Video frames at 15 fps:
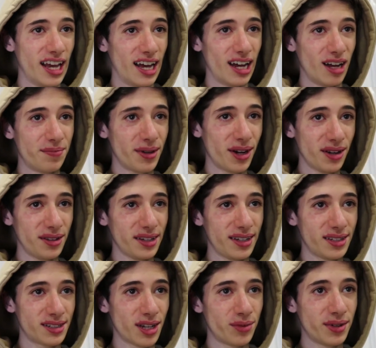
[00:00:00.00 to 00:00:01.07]
Apparently
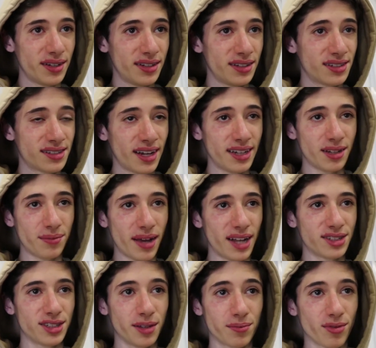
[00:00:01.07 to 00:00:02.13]
someone signed a
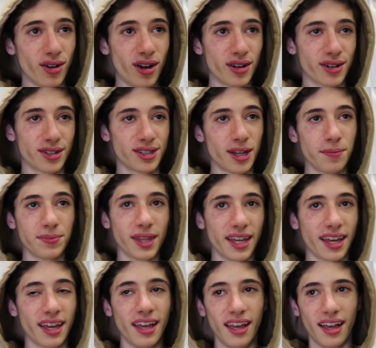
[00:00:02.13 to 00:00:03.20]
match slip wrong or
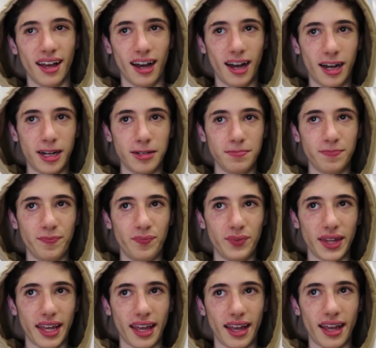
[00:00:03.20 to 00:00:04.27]
something,
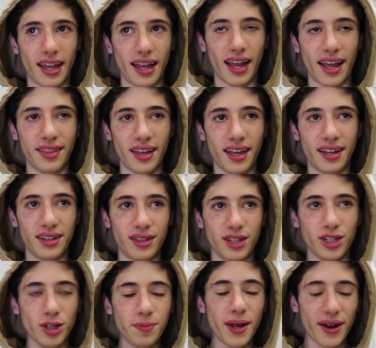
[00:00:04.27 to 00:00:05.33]
and then the
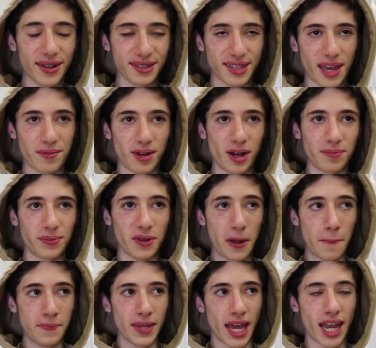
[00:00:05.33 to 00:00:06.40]
new pairings came up,
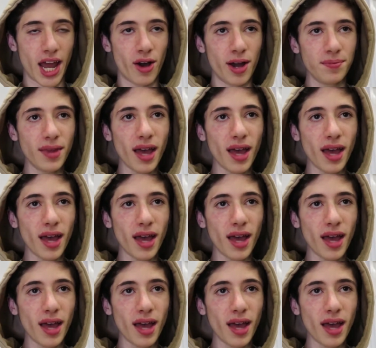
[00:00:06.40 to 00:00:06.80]
and now I'm